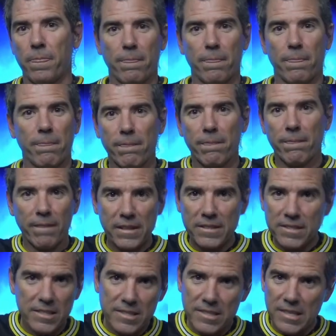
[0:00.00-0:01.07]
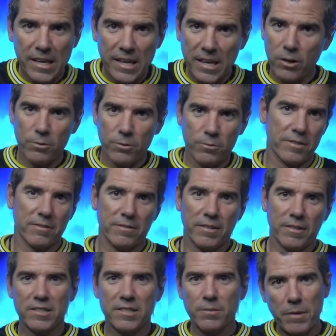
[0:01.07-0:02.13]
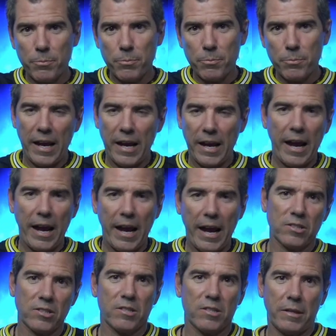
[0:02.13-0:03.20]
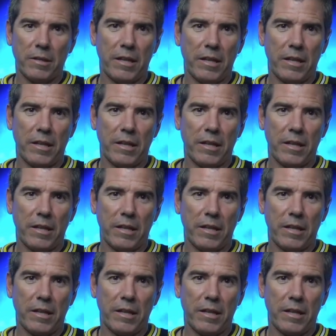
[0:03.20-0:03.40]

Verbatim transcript: It's the CEOs, it's the people that hatch this plan.